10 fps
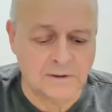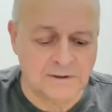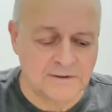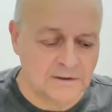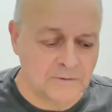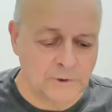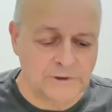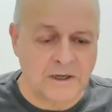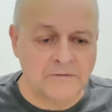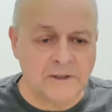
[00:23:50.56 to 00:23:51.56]
Listen,
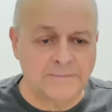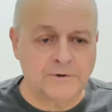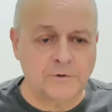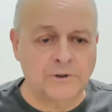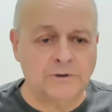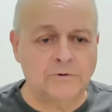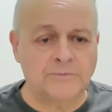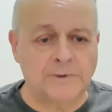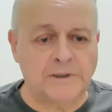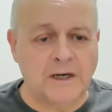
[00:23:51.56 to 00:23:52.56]
with Arabs, you need to
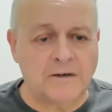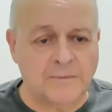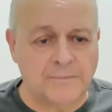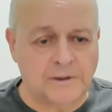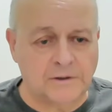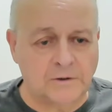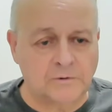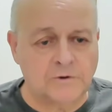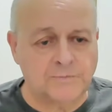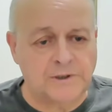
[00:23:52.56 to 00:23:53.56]
speak Arabic,
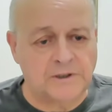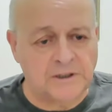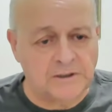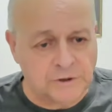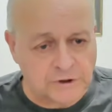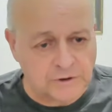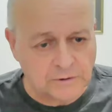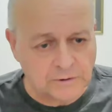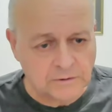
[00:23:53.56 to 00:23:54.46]
not to speak Yiddish.